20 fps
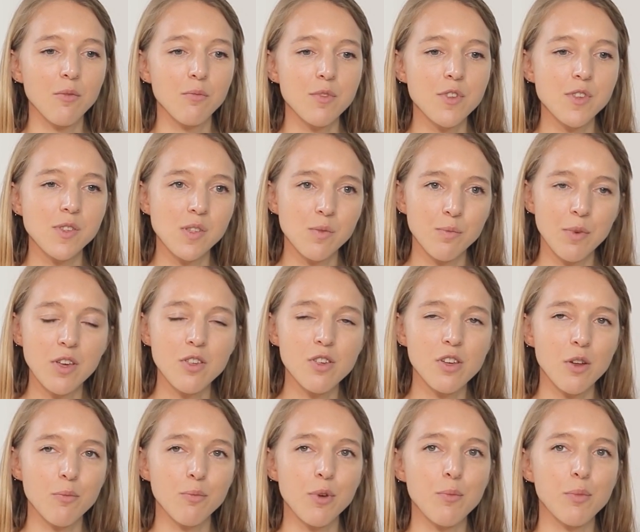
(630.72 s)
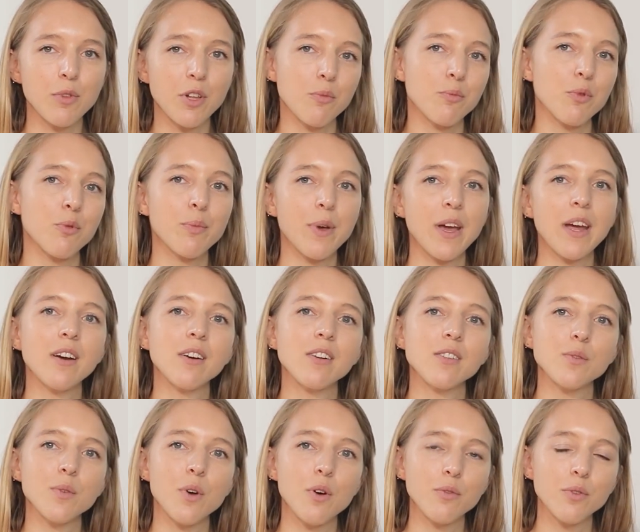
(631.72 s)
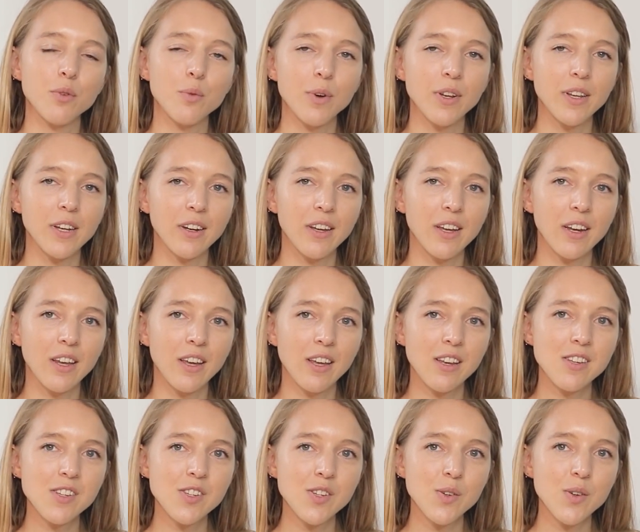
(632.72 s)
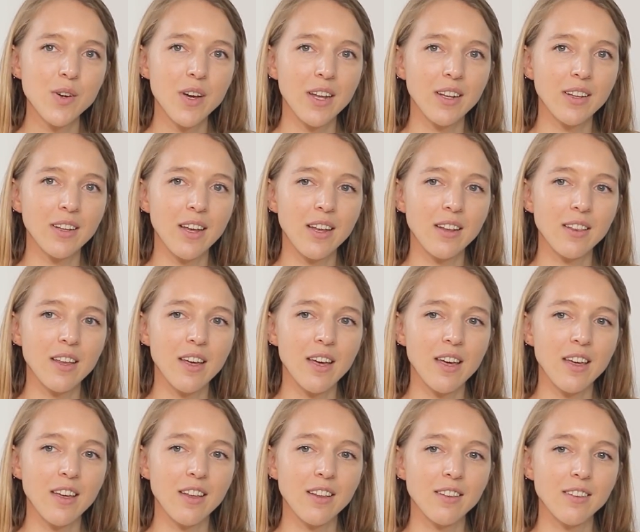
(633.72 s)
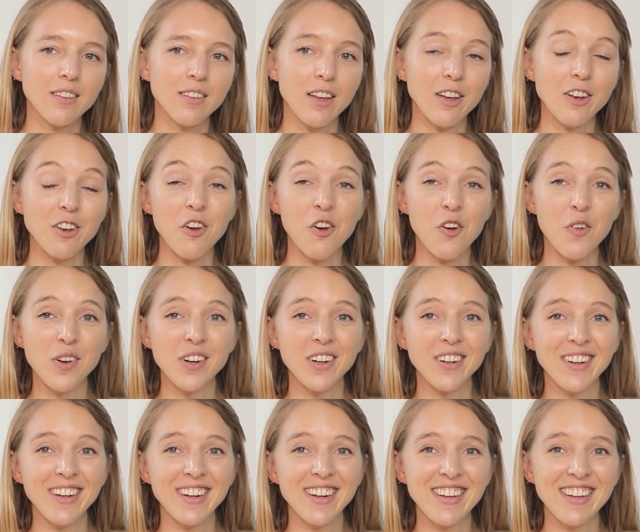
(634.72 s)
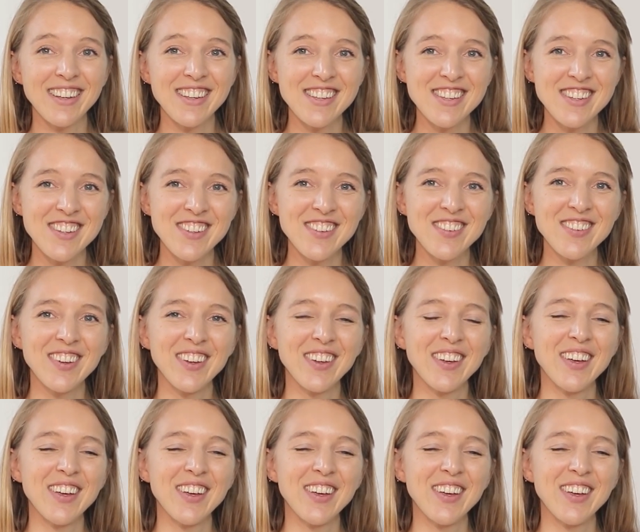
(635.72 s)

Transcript: just to make sure that people are prepared as well for what they're getting into and that they know what they're getting into.